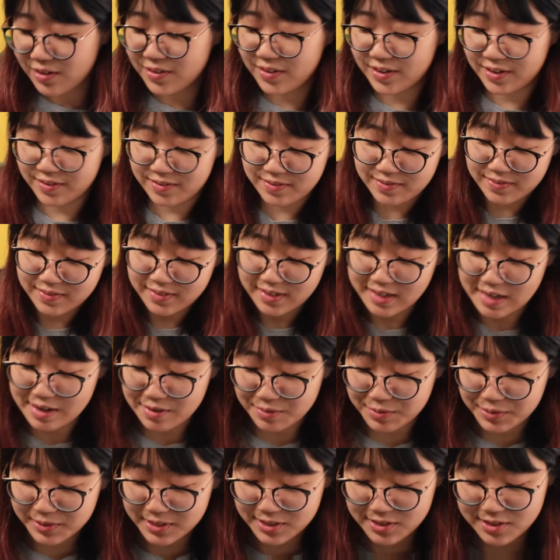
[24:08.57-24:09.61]
no, I
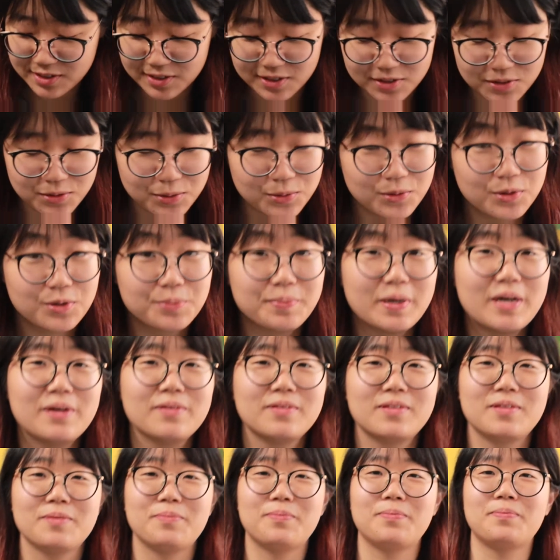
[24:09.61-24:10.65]
was gonna talk
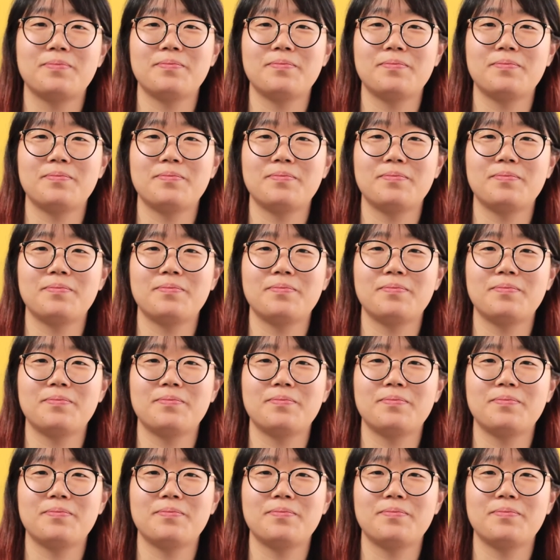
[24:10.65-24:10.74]
about the,